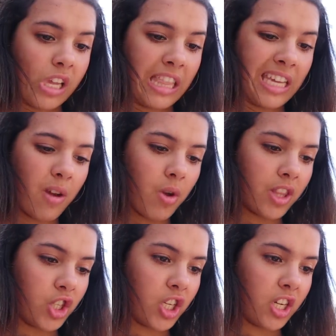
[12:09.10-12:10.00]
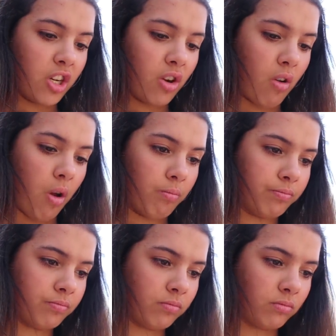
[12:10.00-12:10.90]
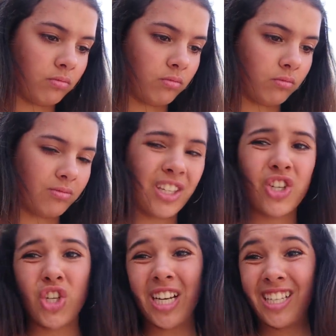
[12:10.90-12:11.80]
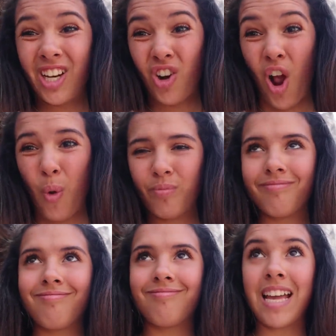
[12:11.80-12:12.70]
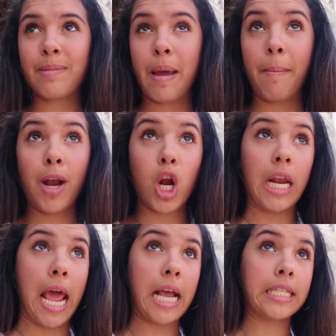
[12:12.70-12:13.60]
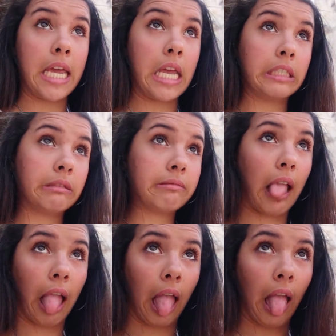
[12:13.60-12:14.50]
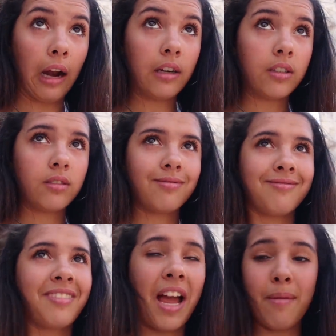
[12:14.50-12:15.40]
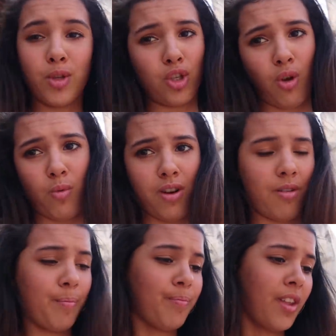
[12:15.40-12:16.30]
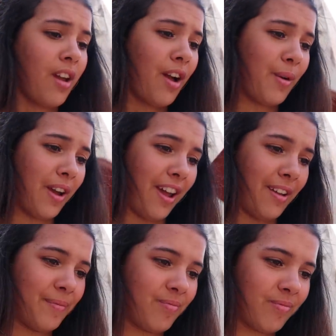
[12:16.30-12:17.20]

I think I want the chicken gyro. Chicken gyro, that's my American accent. I'm so weird. Okay.